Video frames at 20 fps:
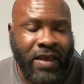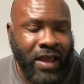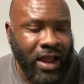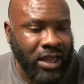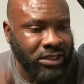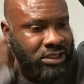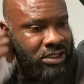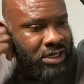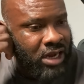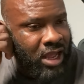I
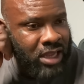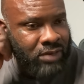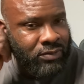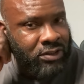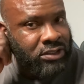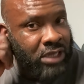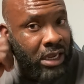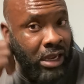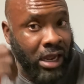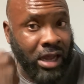said, no, it
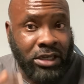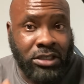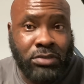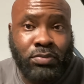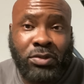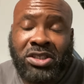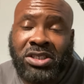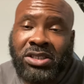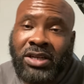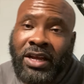was an honest
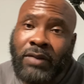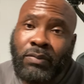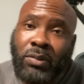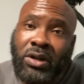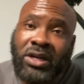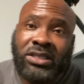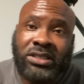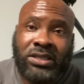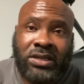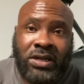mistake, but
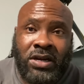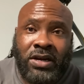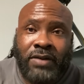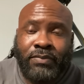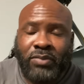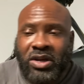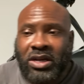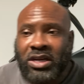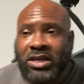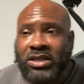it's good
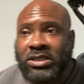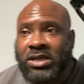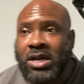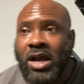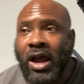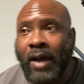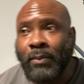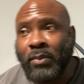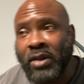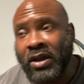because
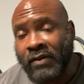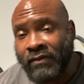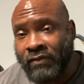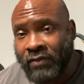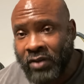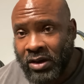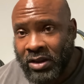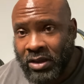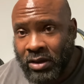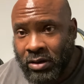I made a
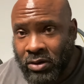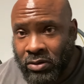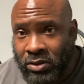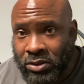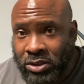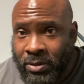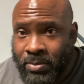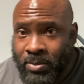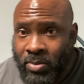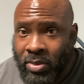videos
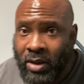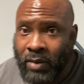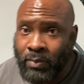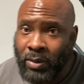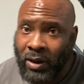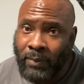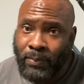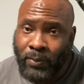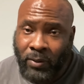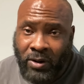
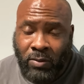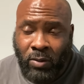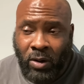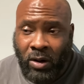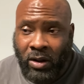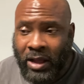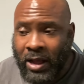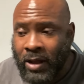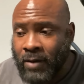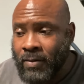about
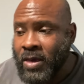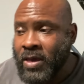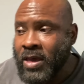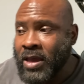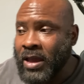pre-workout.